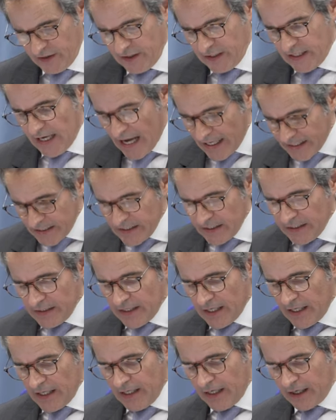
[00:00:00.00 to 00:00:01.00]
the
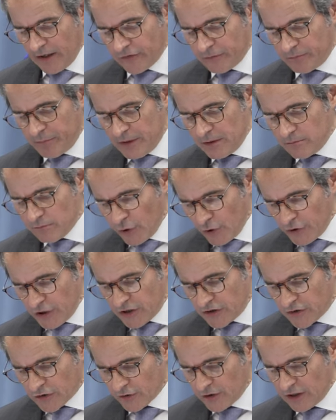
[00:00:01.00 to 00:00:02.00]
IAEA has been
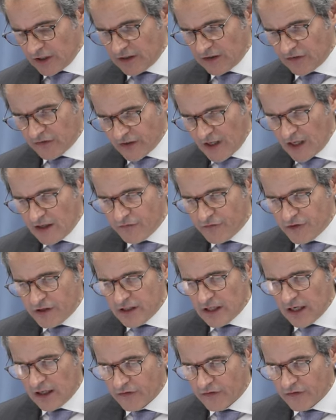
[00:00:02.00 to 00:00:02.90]
monitoring the safety